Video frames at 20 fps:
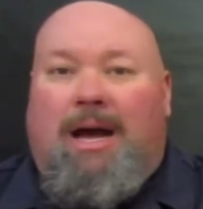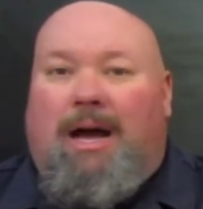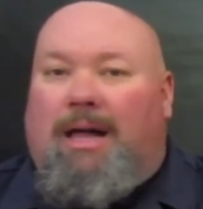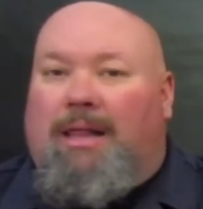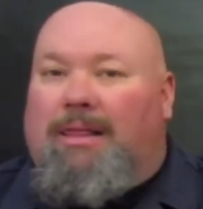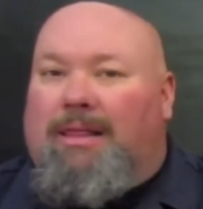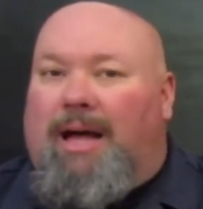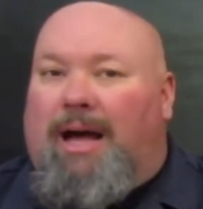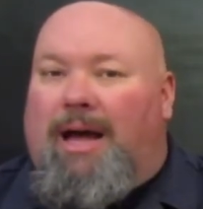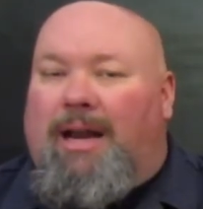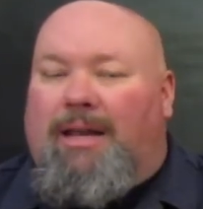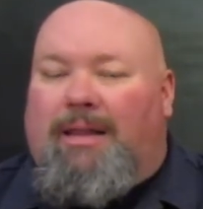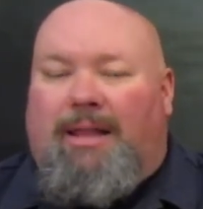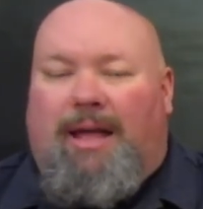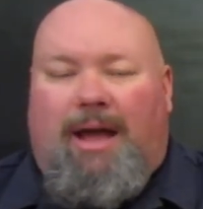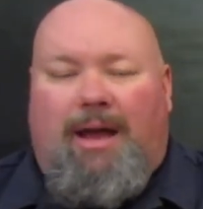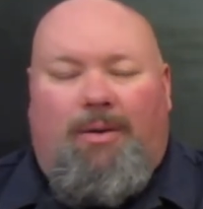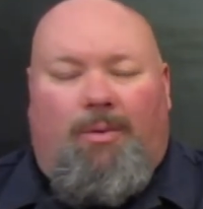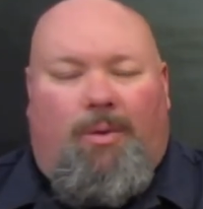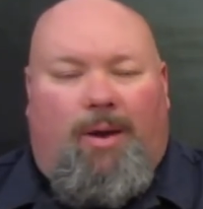A lot of
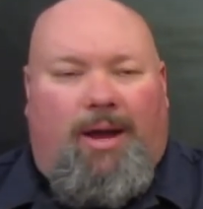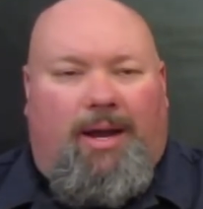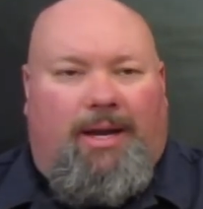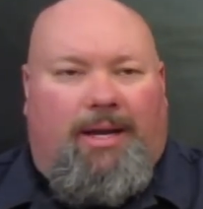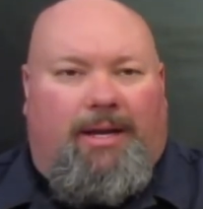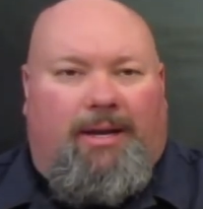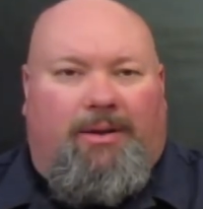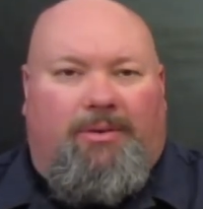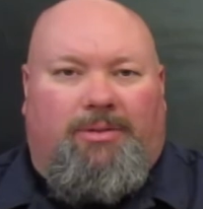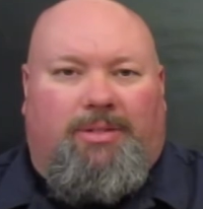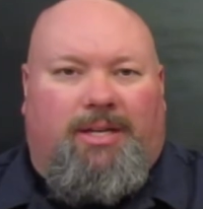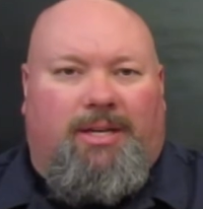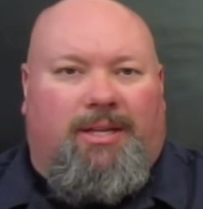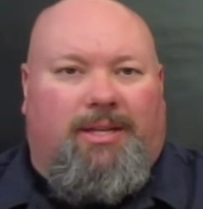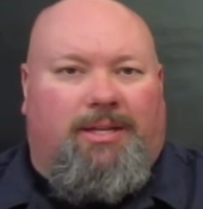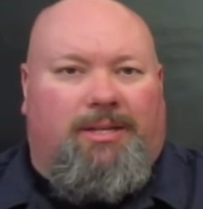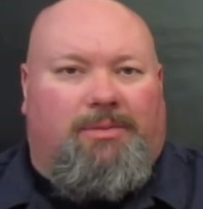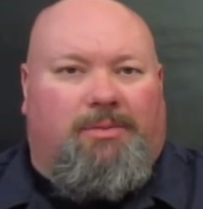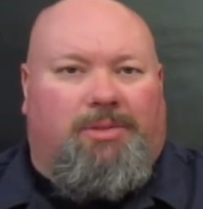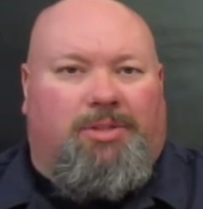light weighting goes into
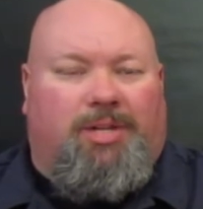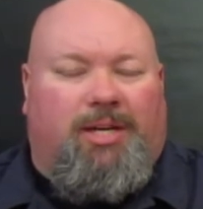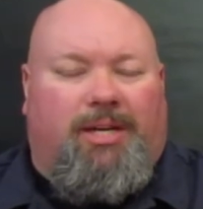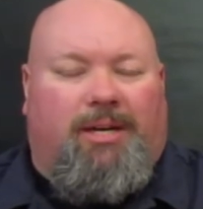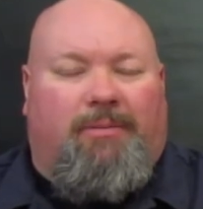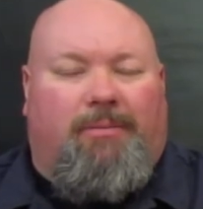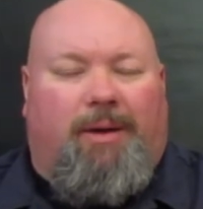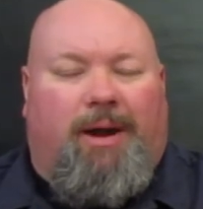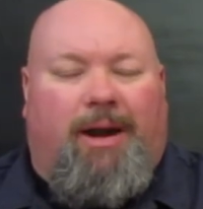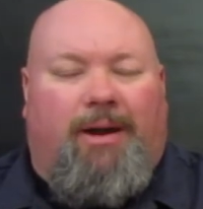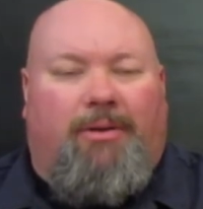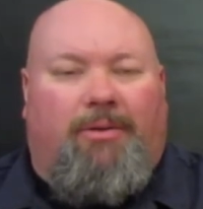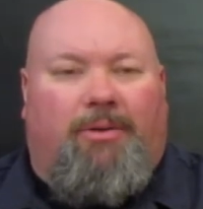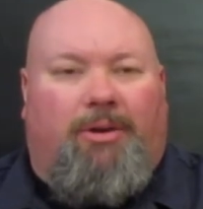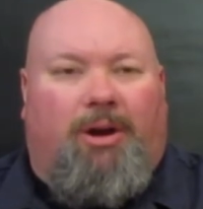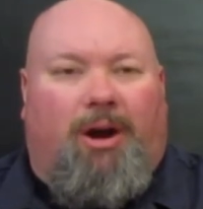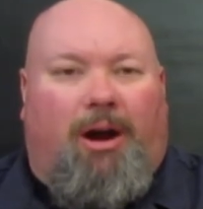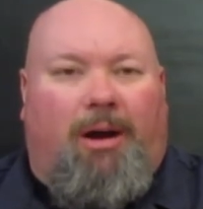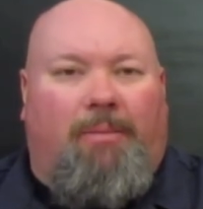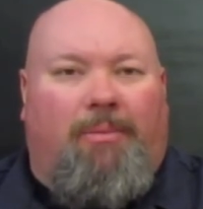this machine, the brand new
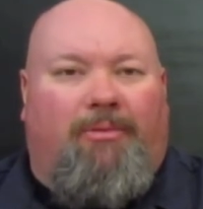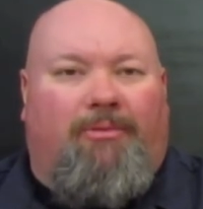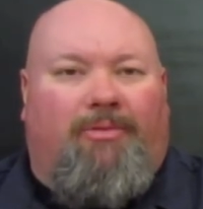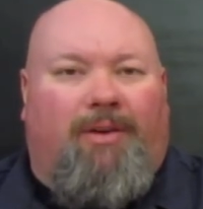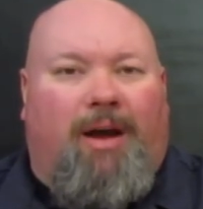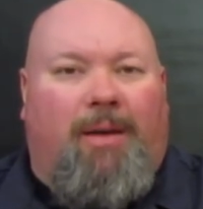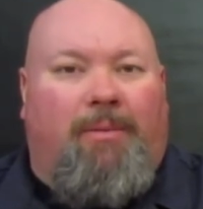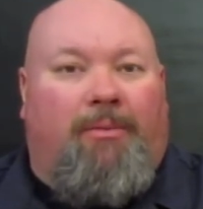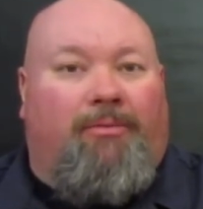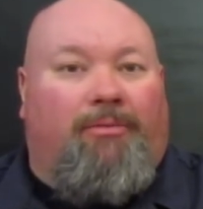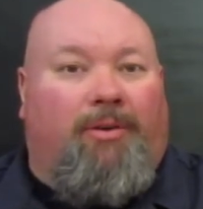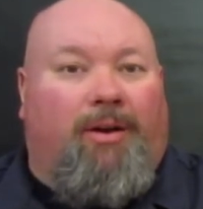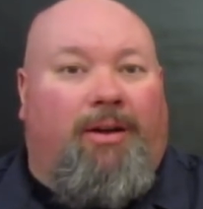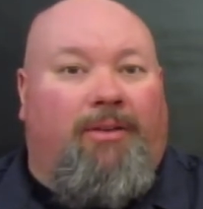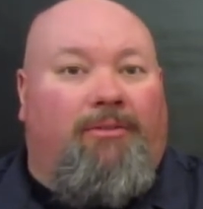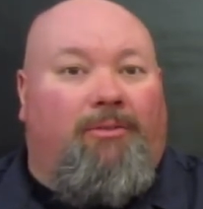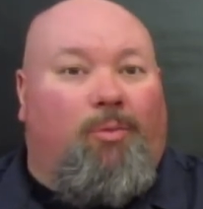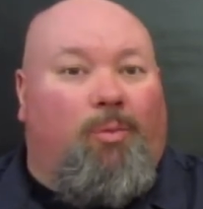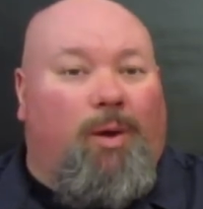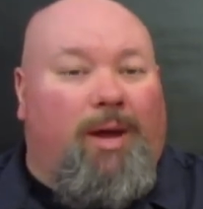carbon fiber
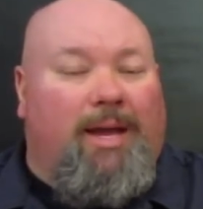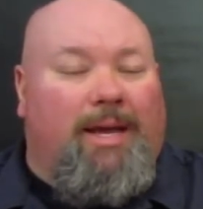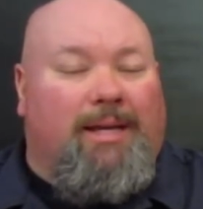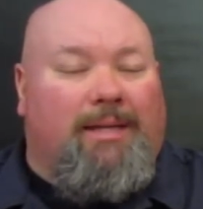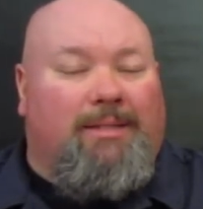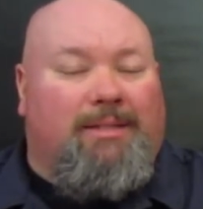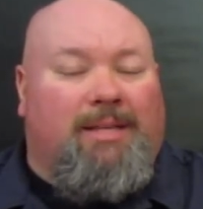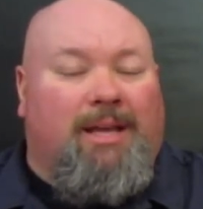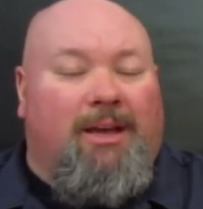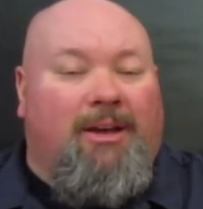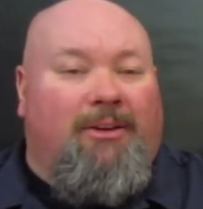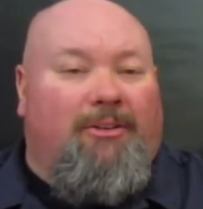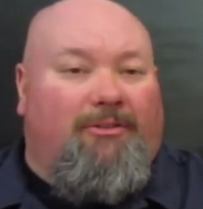front wings,